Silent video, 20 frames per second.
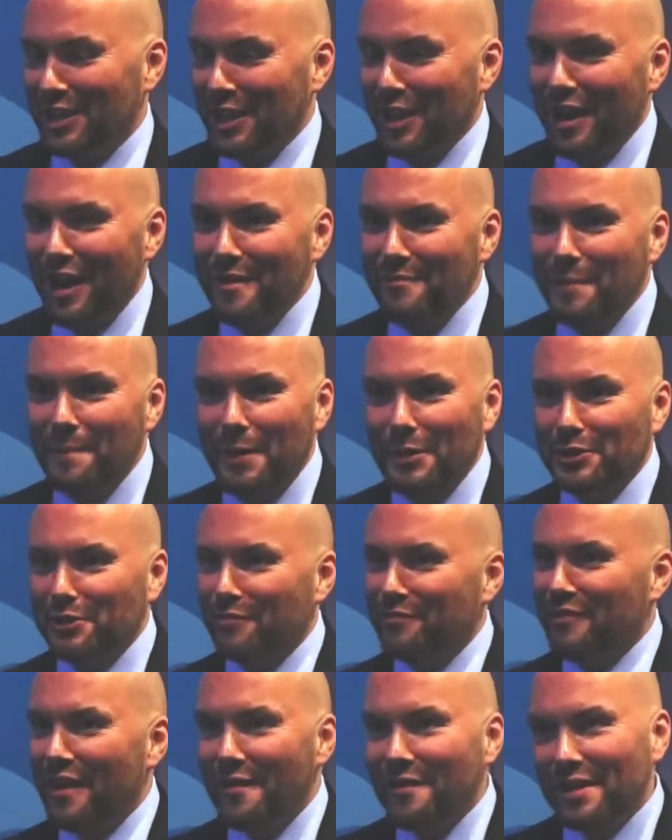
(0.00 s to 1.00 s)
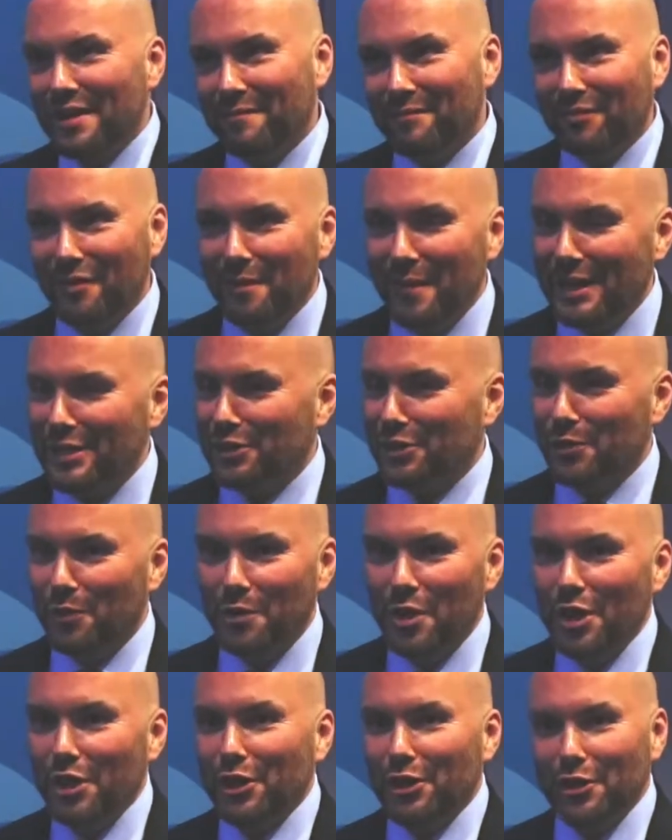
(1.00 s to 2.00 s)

I have a bunch of very influential,